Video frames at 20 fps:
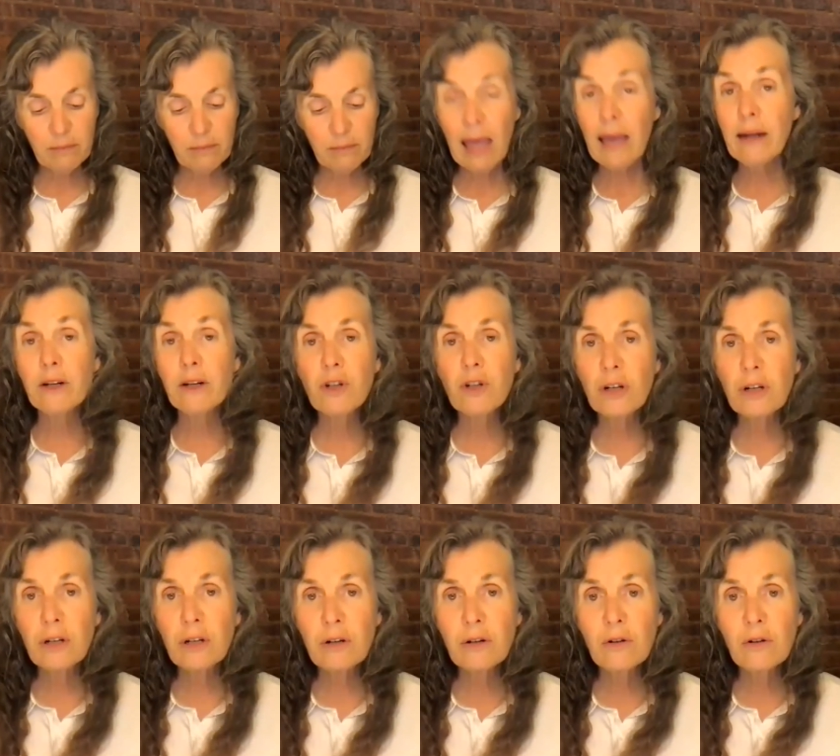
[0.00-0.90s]

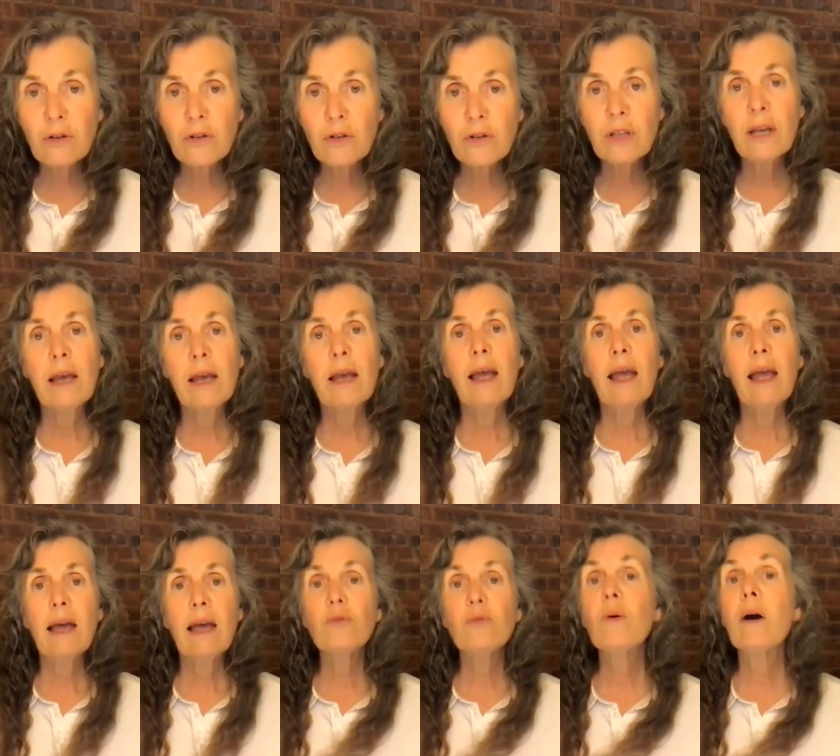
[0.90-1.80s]
editors,
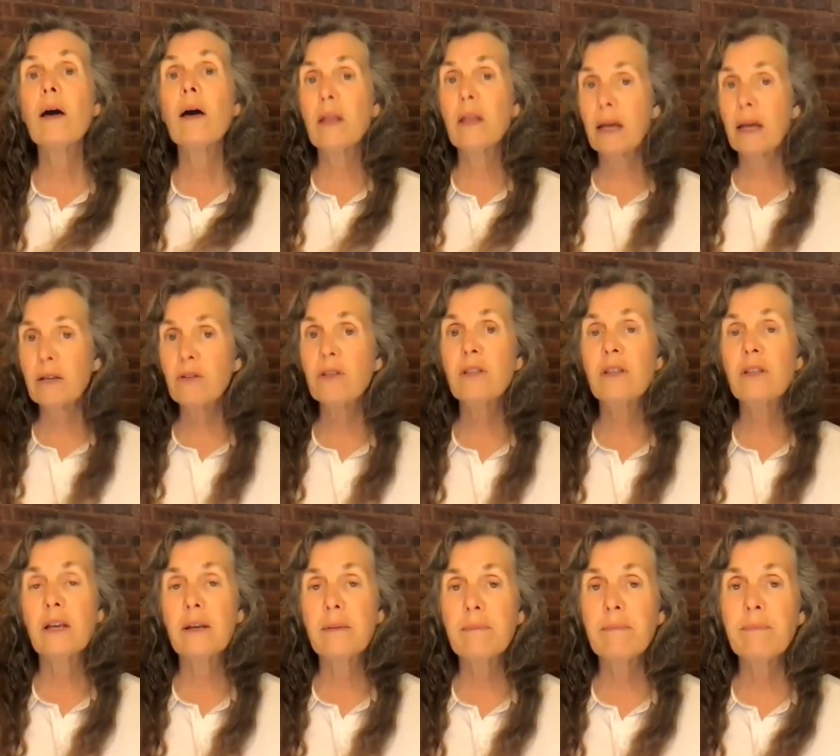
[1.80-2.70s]
as well as
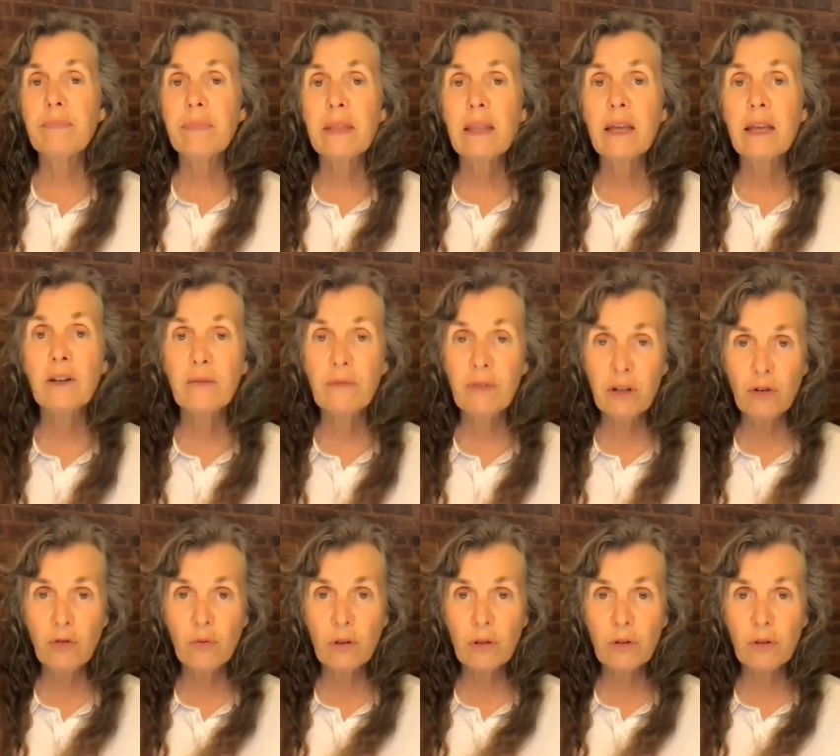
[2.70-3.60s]
the
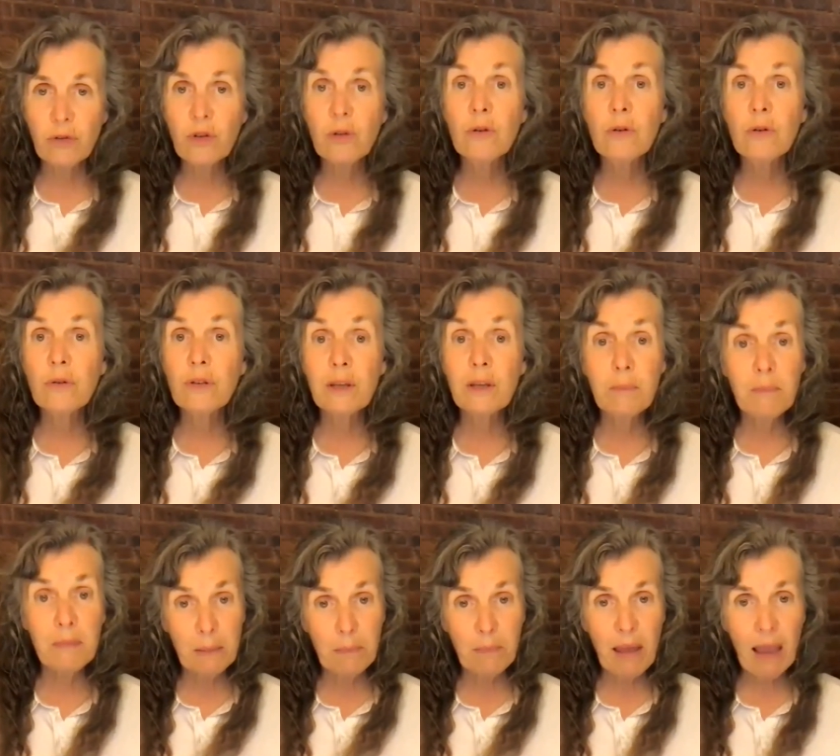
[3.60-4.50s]
individuals who
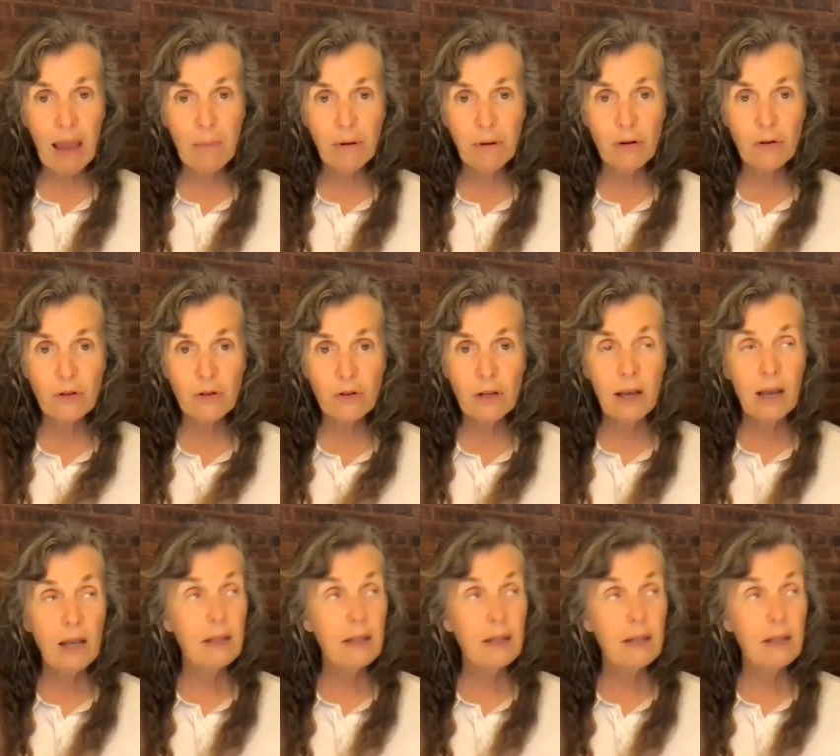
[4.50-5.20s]
submit papers.